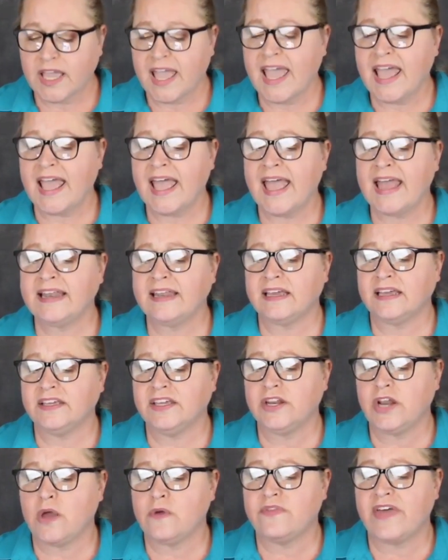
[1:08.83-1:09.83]
And,
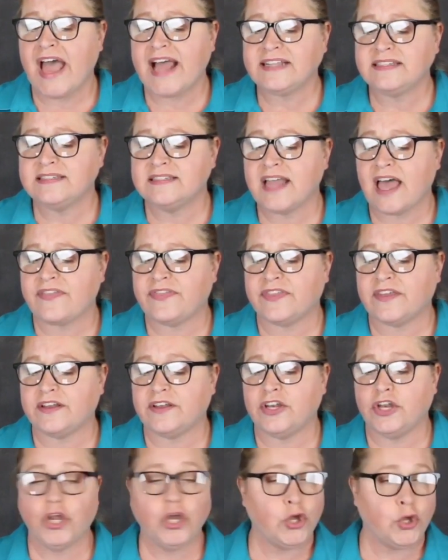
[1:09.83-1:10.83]
you know, that's
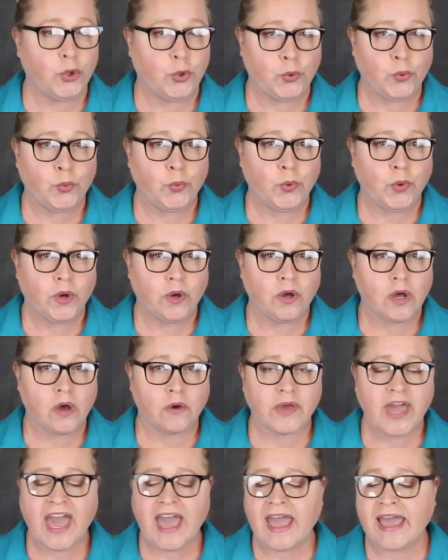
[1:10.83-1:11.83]
nothing new,
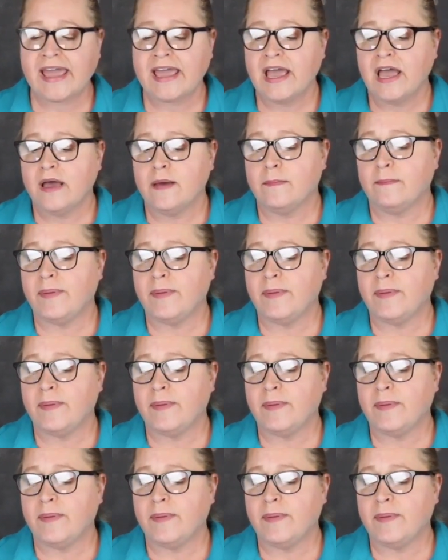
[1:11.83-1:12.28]
okay?